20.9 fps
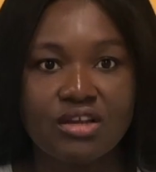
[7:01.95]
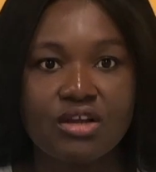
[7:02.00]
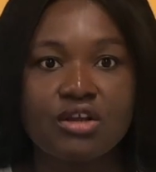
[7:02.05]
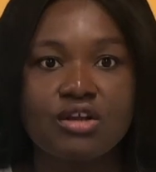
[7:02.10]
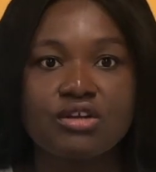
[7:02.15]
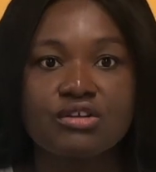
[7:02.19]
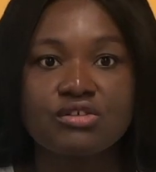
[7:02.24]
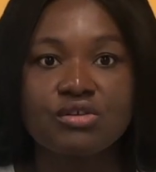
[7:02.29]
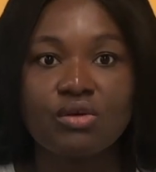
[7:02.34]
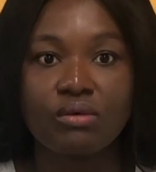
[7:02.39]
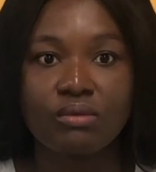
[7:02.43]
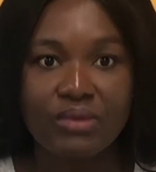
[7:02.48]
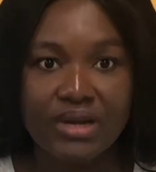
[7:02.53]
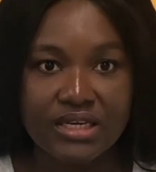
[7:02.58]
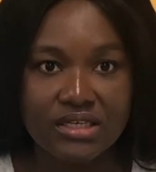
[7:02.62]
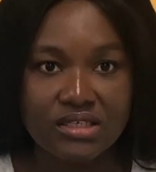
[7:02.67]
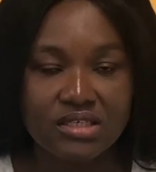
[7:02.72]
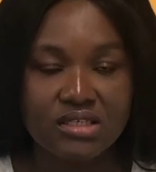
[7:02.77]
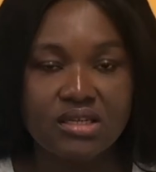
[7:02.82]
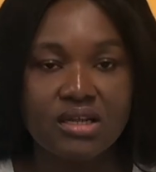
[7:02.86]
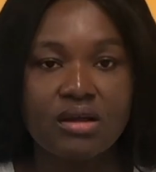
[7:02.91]
So
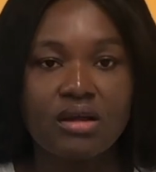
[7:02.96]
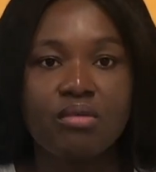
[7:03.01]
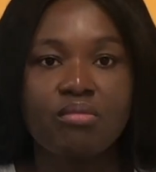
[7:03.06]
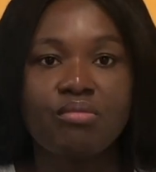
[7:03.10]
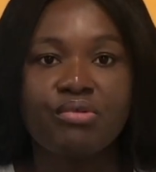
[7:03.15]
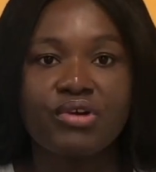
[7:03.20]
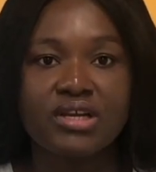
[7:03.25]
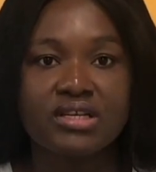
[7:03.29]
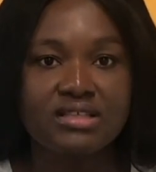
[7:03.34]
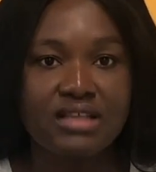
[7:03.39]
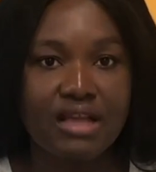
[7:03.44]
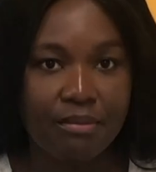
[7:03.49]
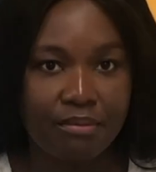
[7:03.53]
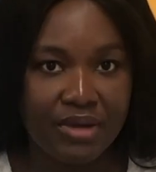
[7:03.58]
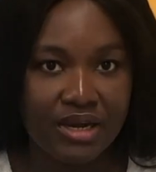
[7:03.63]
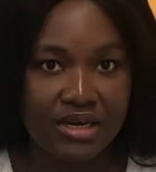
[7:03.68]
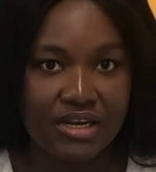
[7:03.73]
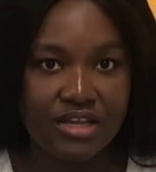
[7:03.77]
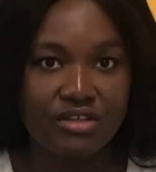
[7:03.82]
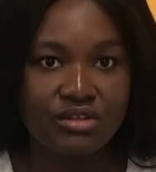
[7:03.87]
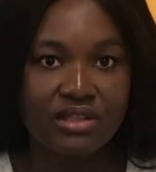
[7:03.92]
wait, bring some
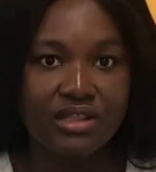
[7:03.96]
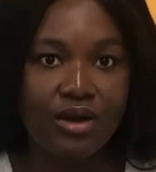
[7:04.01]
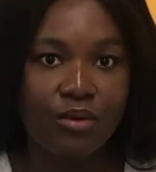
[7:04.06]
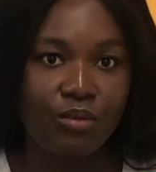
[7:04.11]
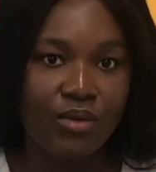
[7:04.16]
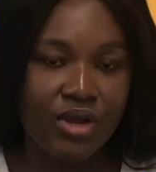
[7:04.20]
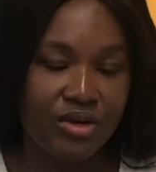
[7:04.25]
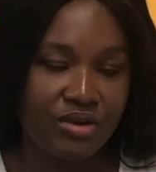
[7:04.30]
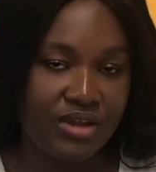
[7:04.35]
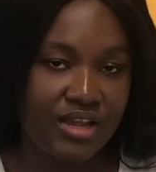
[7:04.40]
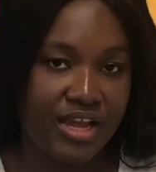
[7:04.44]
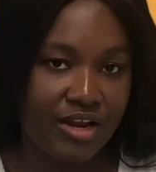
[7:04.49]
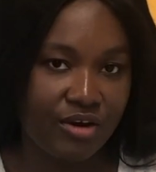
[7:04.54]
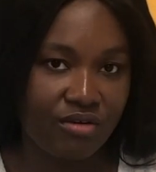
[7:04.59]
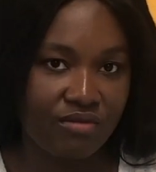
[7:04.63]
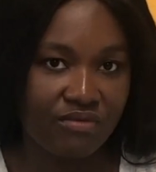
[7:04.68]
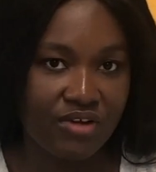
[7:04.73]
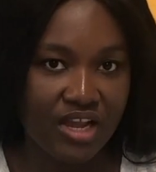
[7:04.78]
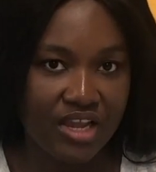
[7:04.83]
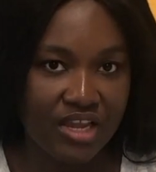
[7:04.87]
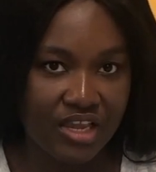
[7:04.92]
money so that when you get over
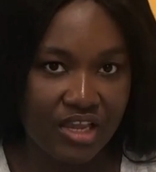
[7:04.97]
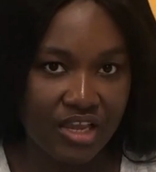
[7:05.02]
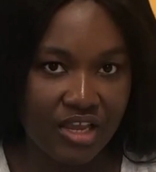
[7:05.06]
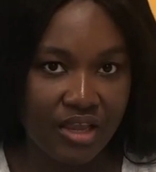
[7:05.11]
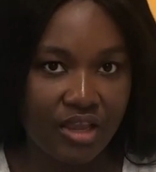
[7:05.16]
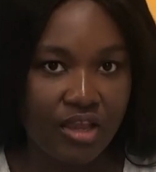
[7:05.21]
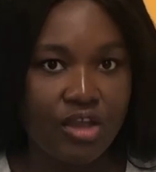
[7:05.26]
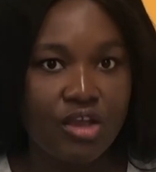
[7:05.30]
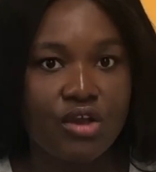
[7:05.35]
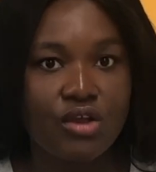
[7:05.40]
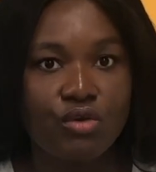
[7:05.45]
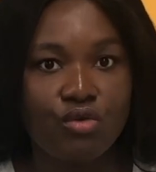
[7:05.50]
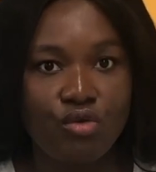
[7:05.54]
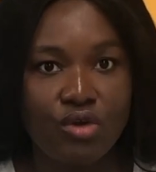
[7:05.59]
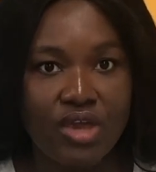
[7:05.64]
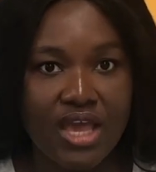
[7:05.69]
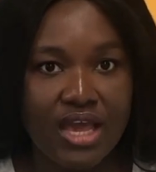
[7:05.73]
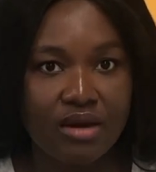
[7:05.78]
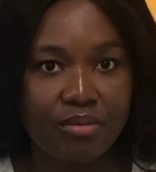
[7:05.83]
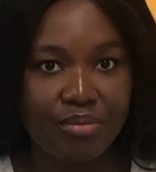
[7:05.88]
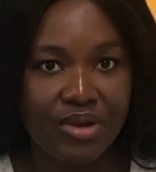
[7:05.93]
here, you
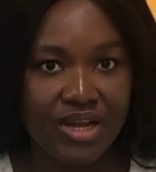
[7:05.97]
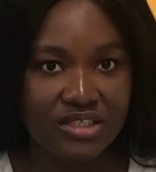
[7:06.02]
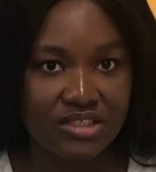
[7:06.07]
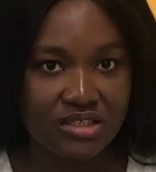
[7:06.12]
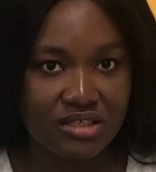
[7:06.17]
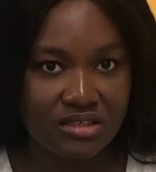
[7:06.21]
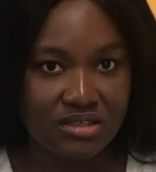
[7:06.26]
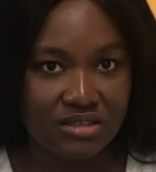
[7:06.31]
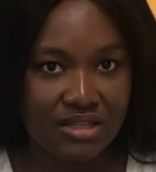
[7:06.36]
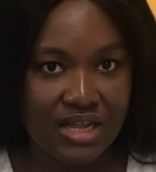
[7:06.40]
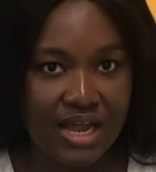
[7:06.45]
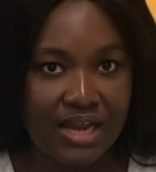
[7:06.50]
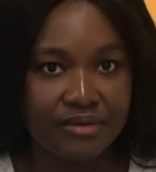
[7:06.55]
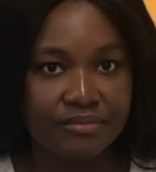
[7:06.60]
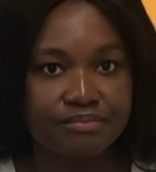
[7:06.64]
can purchase that.